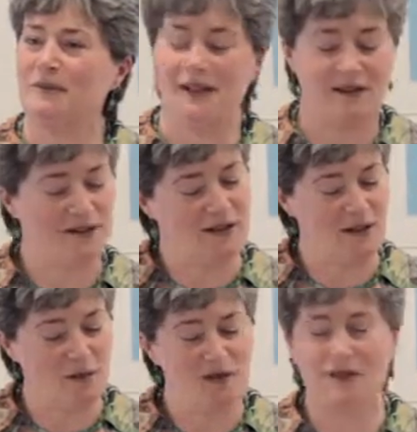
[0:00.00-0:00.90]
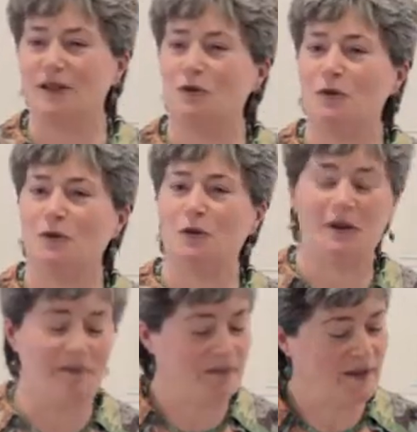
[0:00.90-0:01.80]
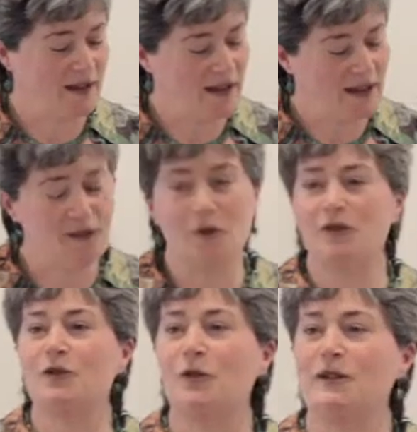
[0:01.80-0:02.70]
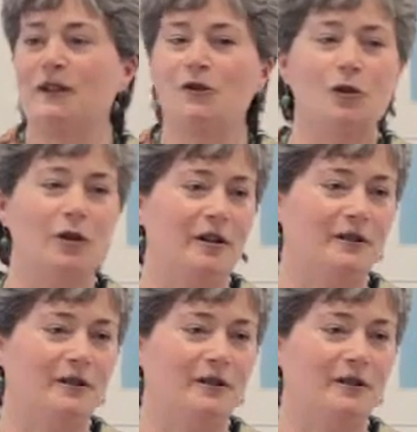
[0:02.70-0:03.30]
and it's based on a true story. It's called Salt and Sugar.